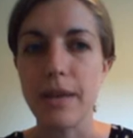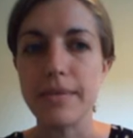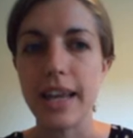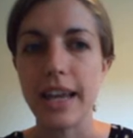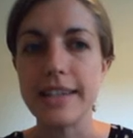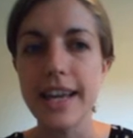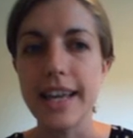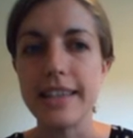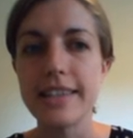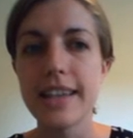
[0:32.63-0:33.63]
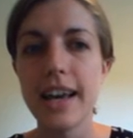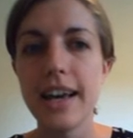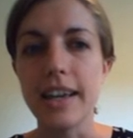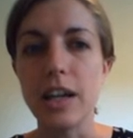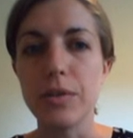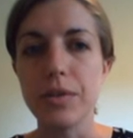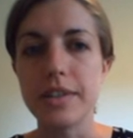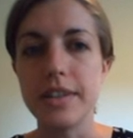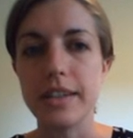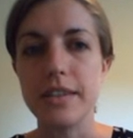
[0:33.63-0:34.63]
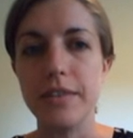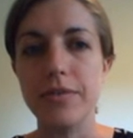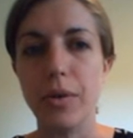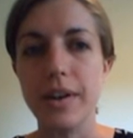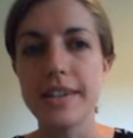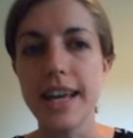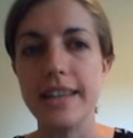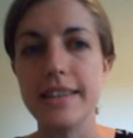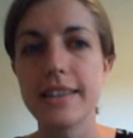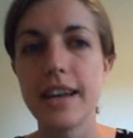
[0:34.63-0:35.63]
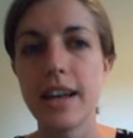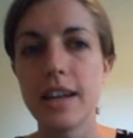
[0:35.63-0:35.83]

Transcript: times 8 tens equals 64 tens.